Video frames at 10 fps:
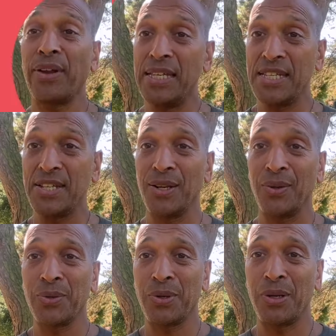easy
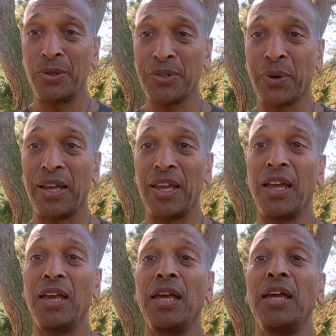to lose weight
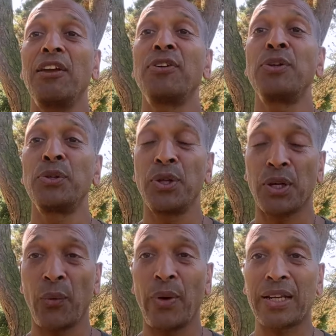if you do the
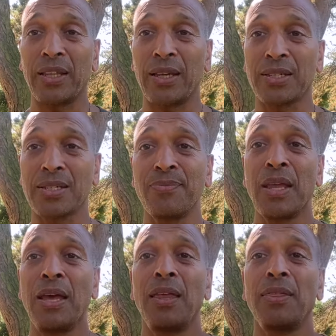correct things.
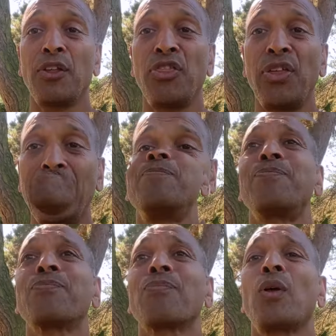The thing
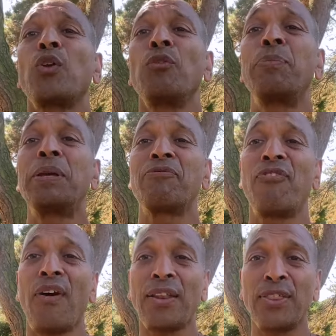is, you've been
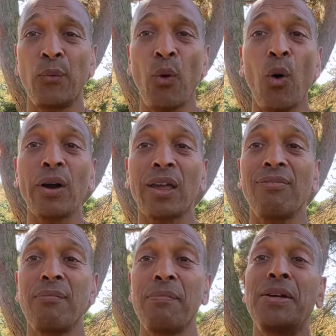fed the wrong
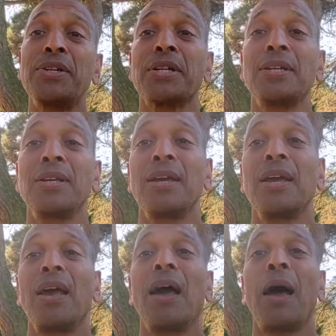information
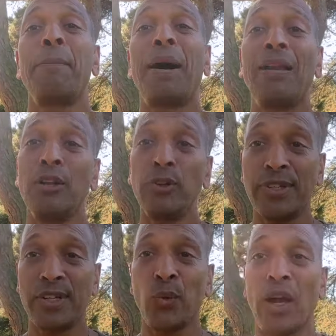about
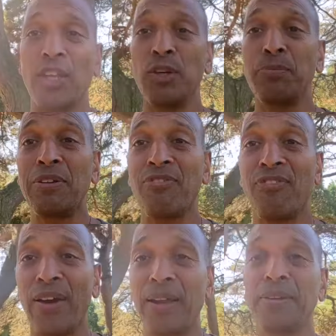losing weight. You've been
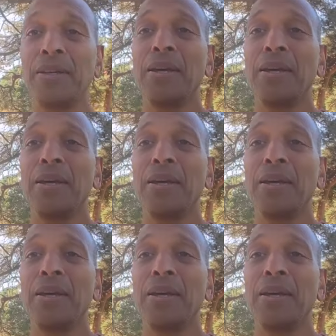fed